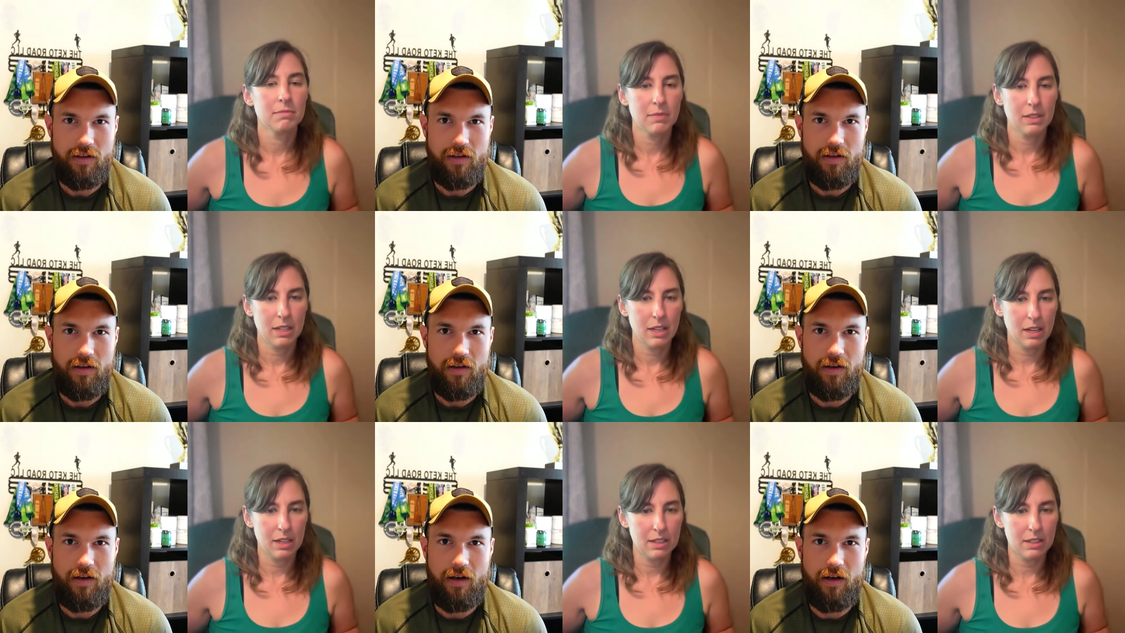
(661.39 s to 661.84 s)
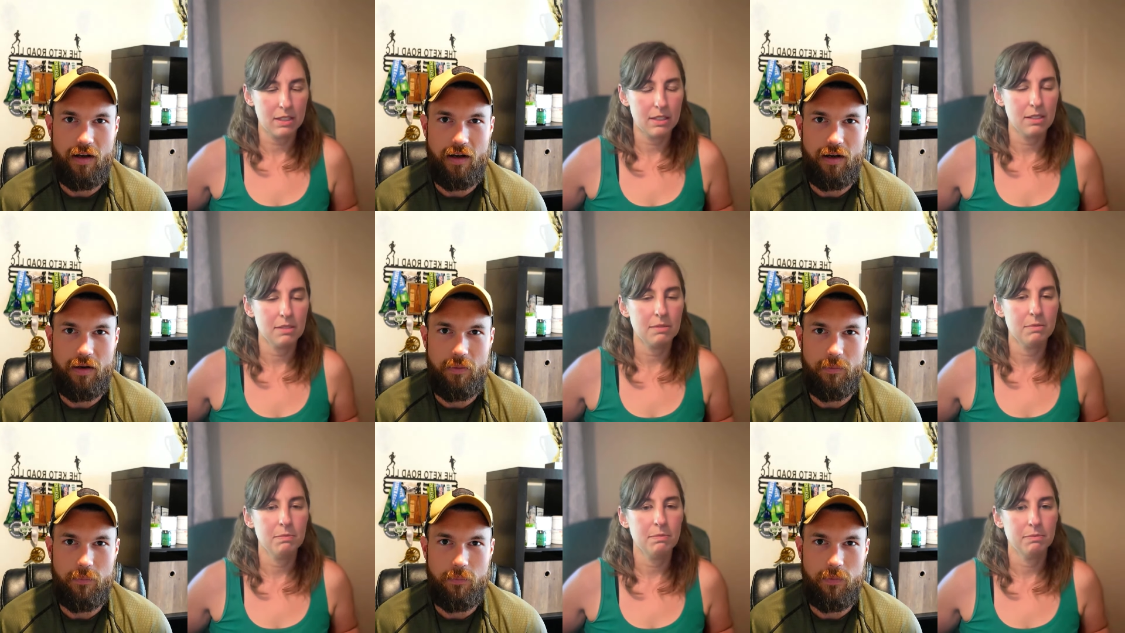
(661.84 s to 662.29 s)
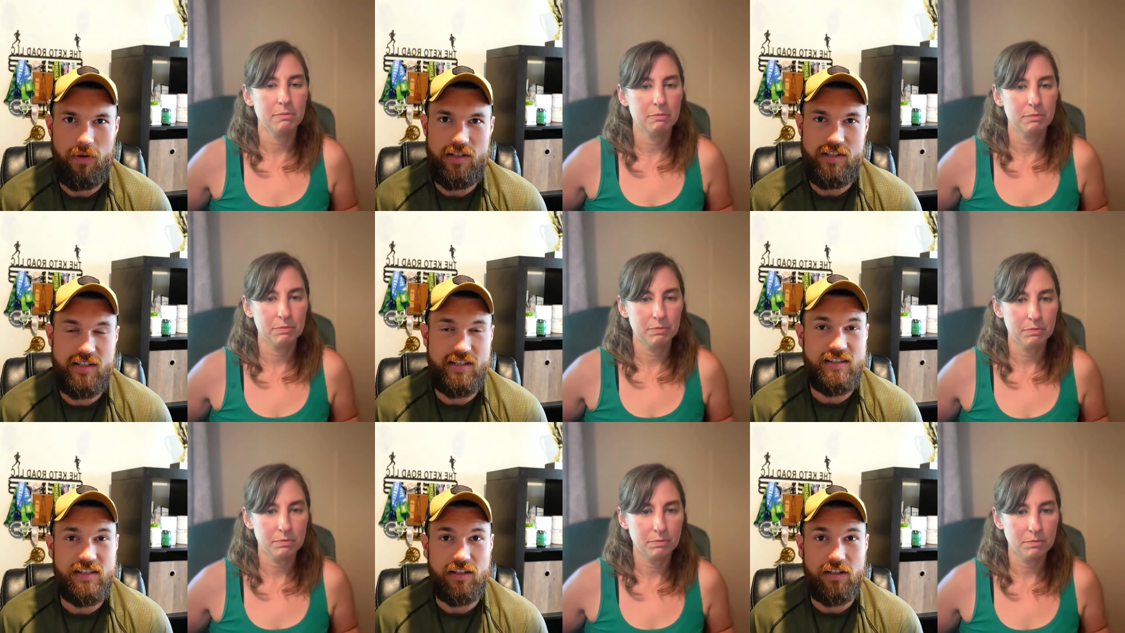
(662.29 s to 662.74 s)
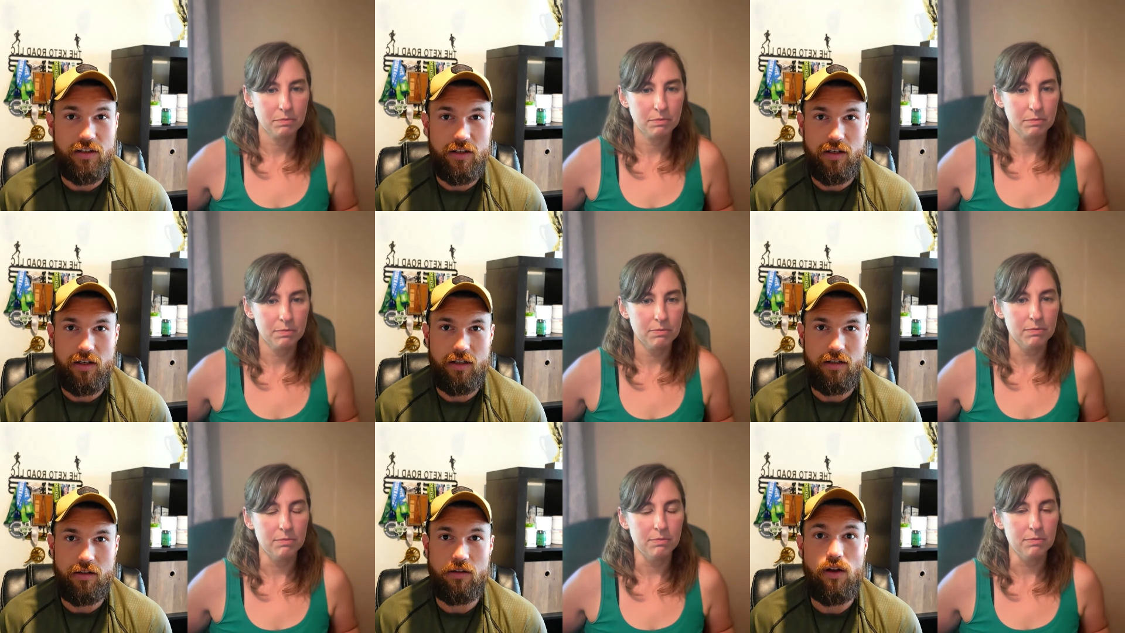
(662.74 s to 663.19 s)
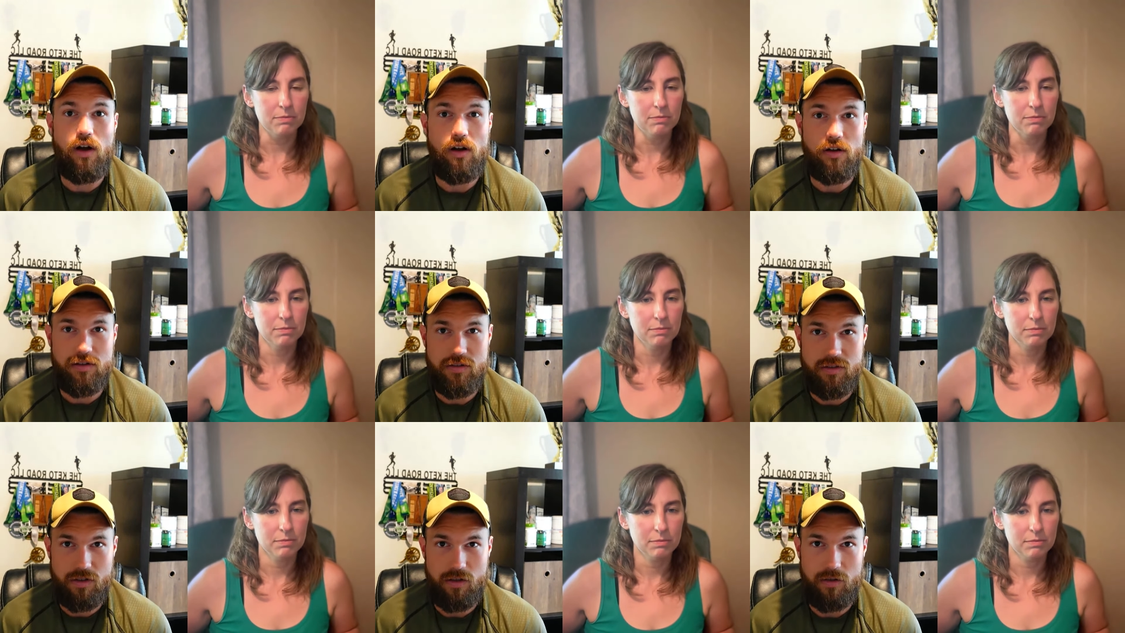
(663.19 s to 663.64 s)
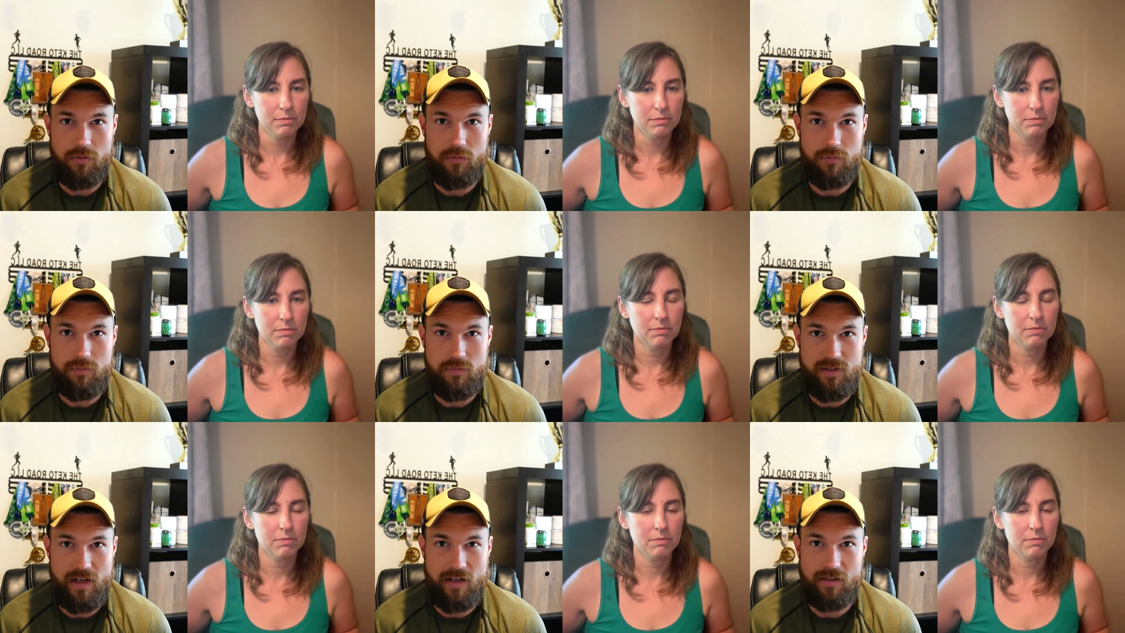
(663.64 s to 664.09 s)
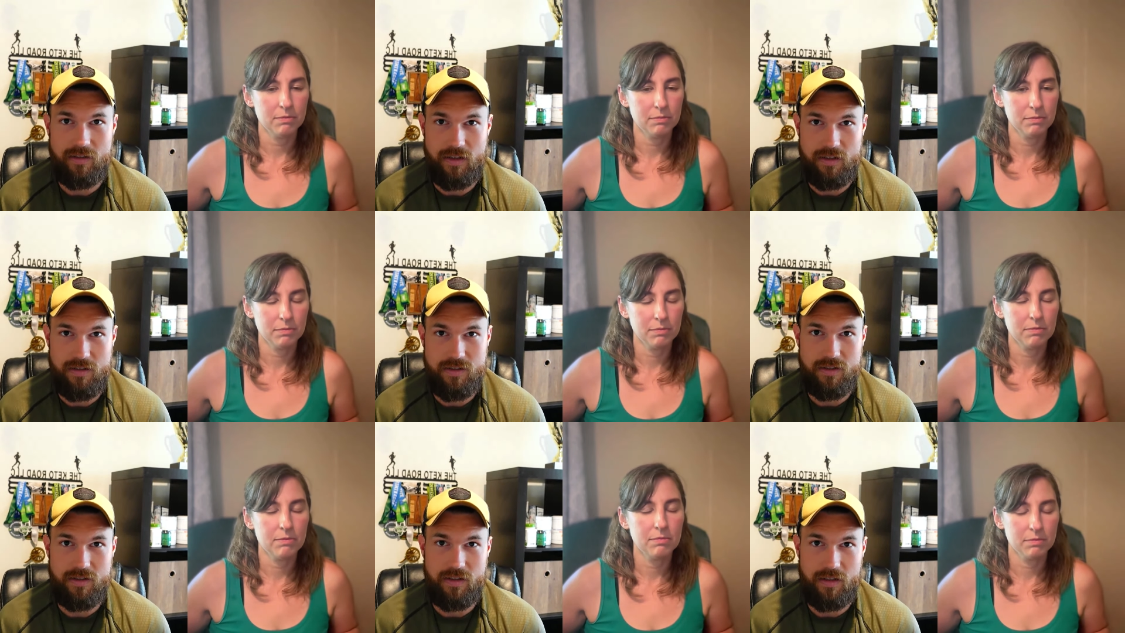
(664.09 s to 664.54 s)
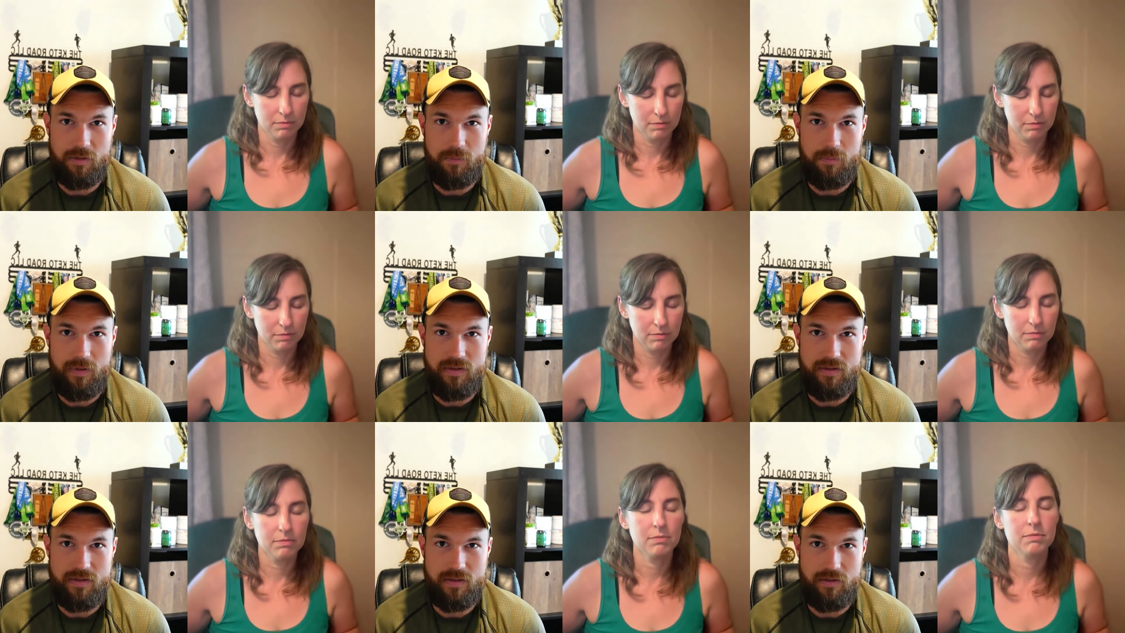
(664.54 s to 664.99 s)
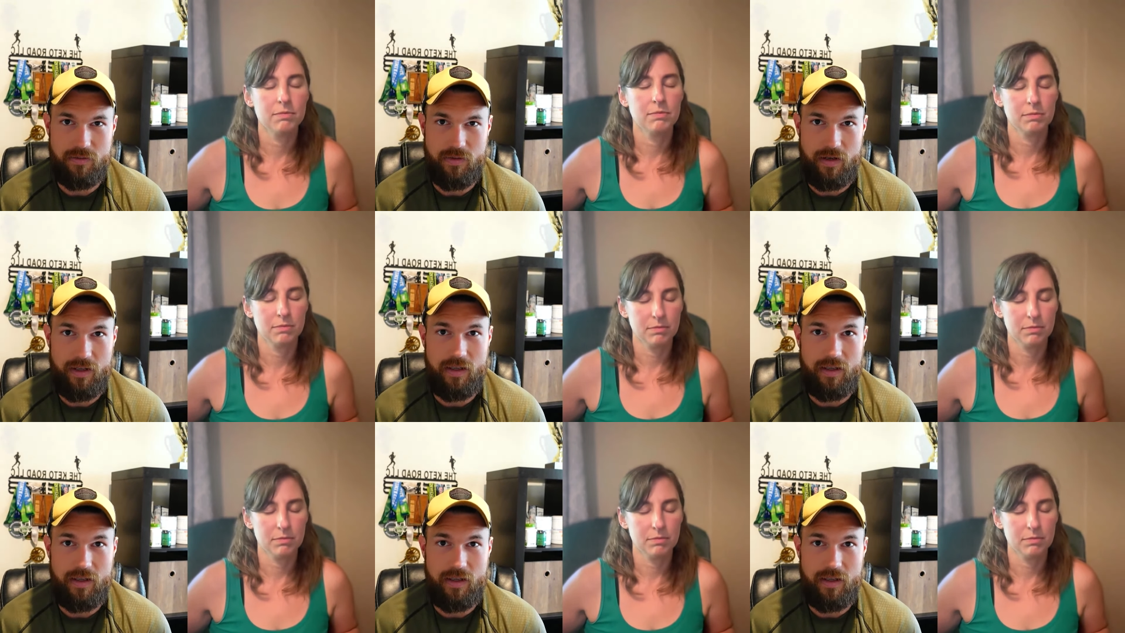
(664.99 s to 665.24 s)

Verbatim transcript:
Speaker 1: yes. uh, which isn't good long-term psychologically and mentally, right?